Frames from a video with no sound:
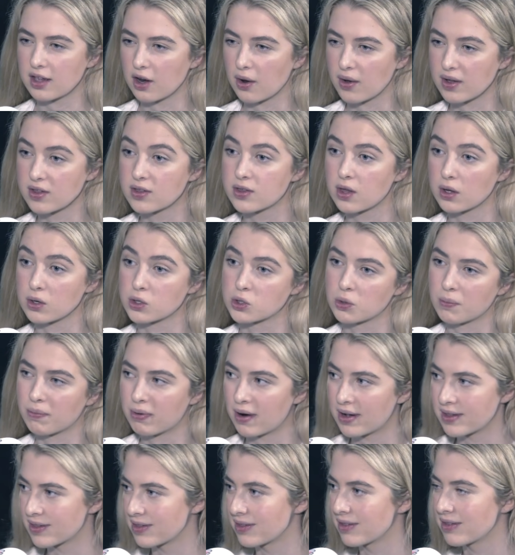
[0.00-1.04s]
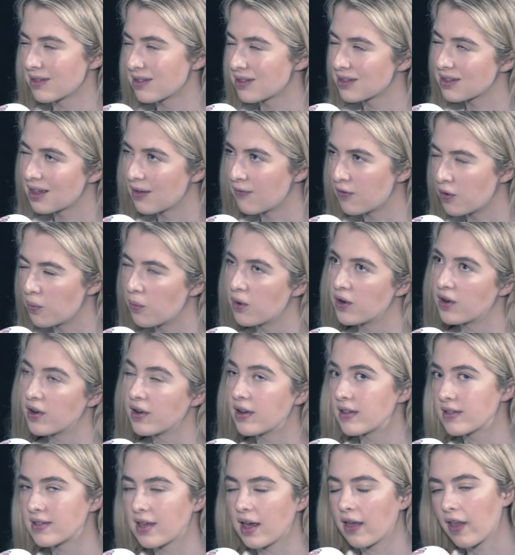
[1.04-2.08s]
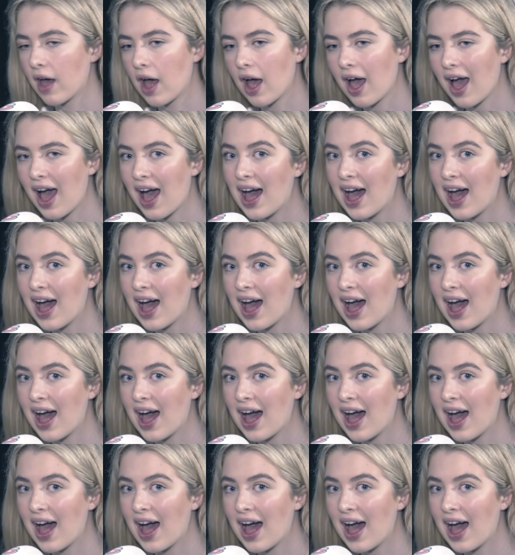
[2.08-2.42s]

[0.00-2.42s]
you know, a social presence, if you want to say that.